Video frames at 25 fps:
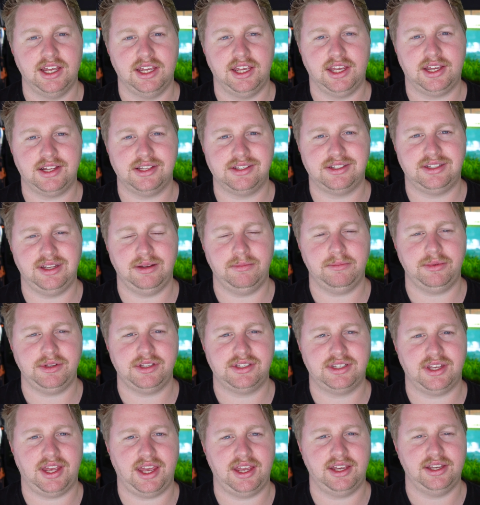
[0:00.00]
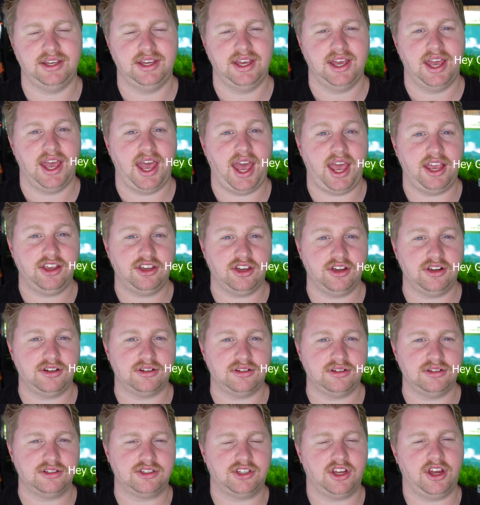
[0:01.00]
You can simply say,
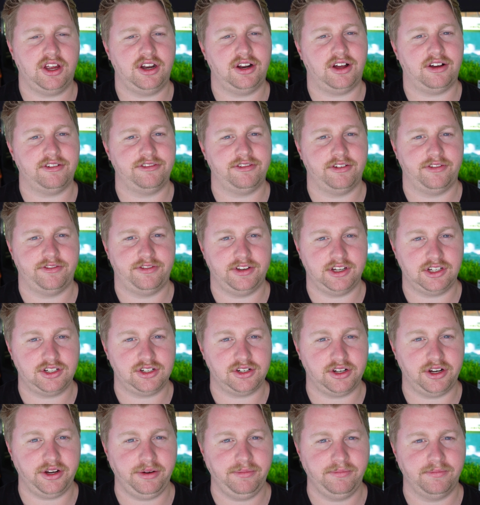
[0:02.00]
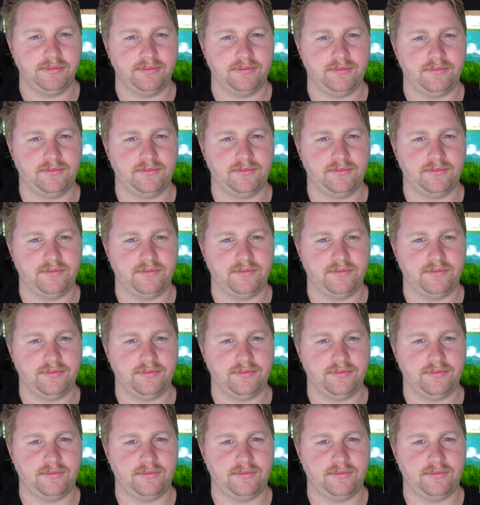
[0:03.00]
turn off fish room.